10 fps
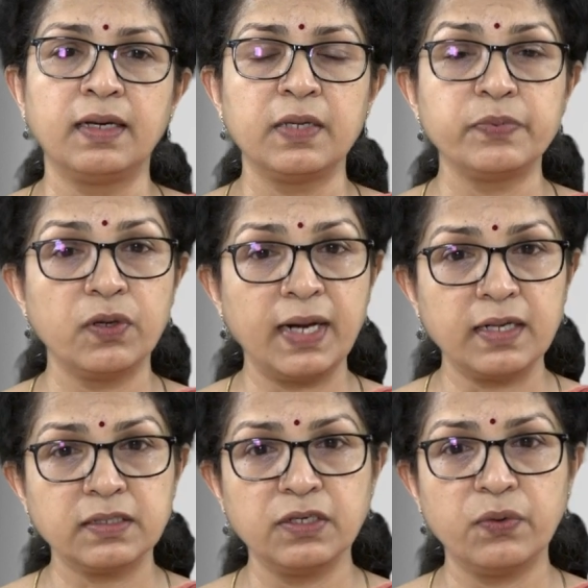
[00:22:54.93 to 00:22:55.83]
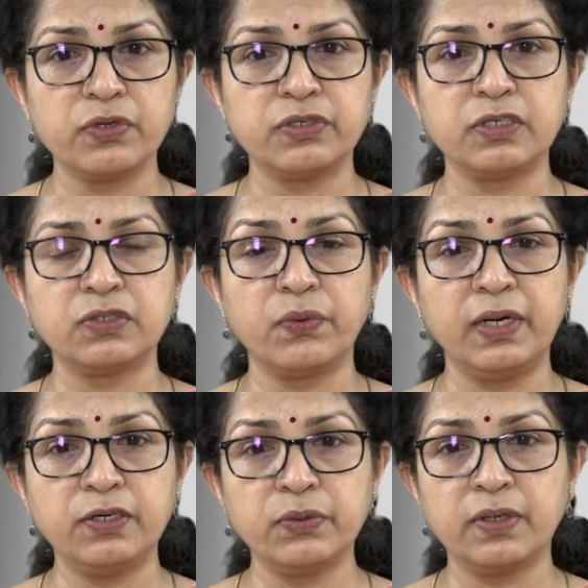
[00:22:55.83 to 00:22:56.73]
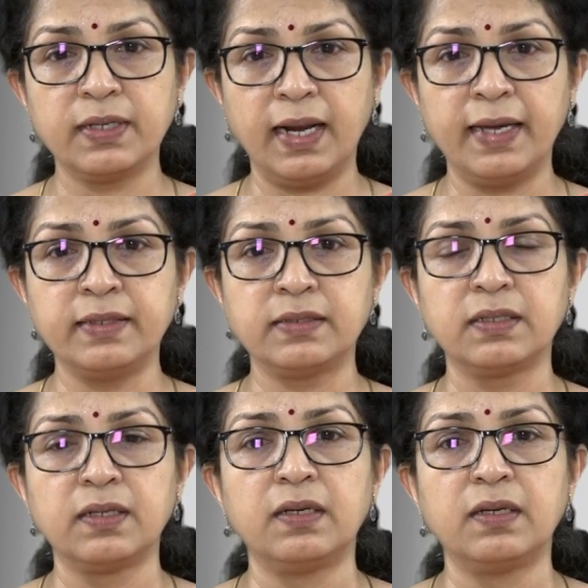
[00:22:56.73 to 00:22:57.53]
keeps on asking questions only to the client,